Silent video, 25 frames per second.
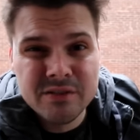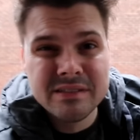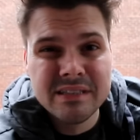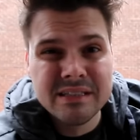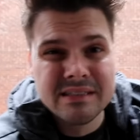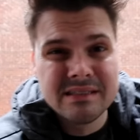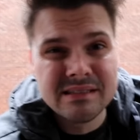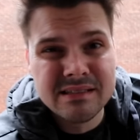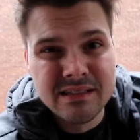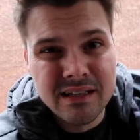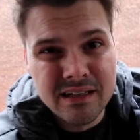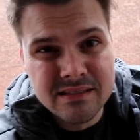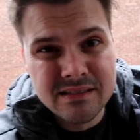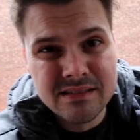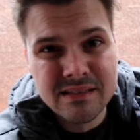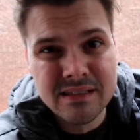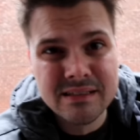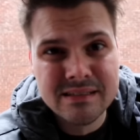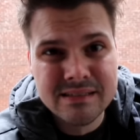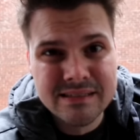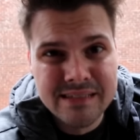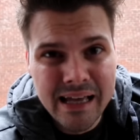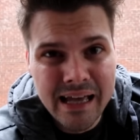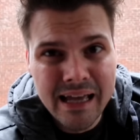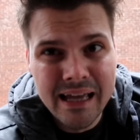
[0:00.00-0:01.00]

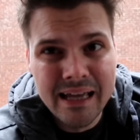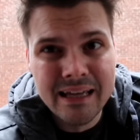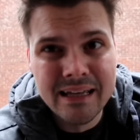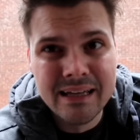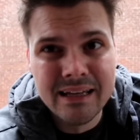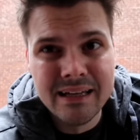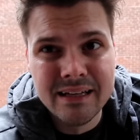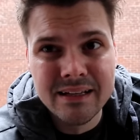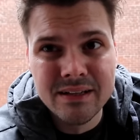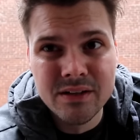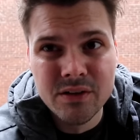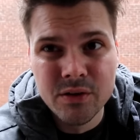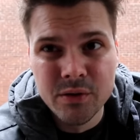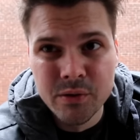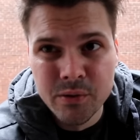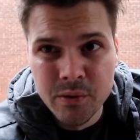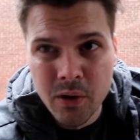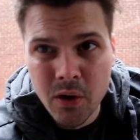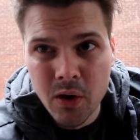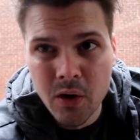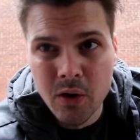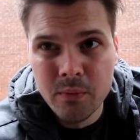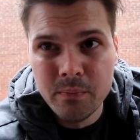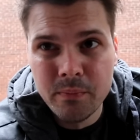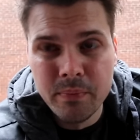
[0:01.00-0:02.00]
disgusting day in New
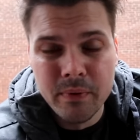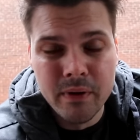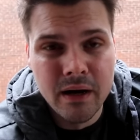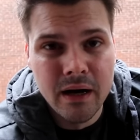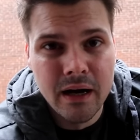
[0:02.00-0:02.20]
Hope.